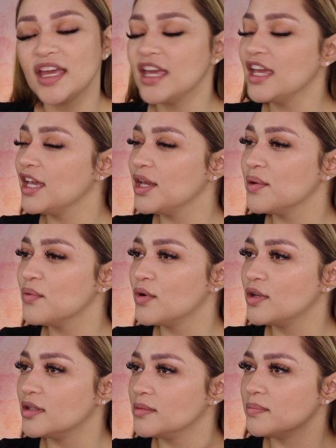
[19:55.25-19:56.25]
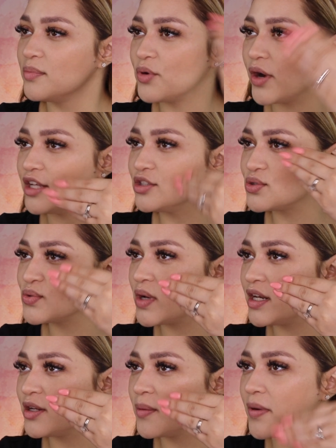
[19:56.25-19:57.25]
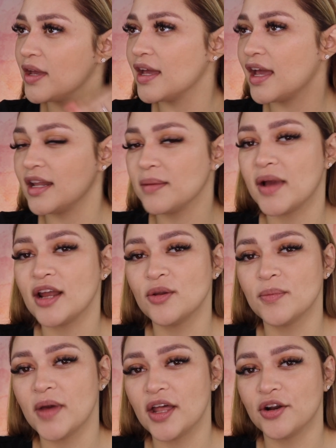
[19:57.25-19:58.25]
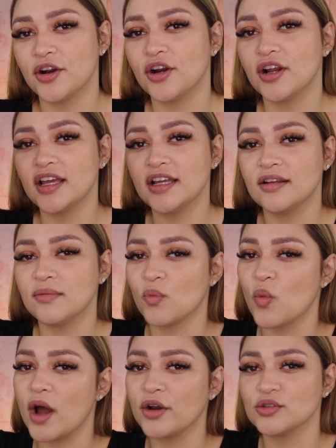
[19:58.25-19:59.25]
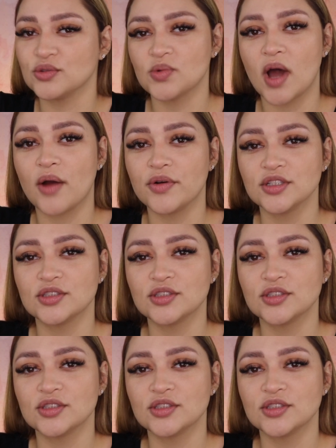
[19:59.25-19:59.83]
it will break through a little bit and it might look better in 1 or 2 hours.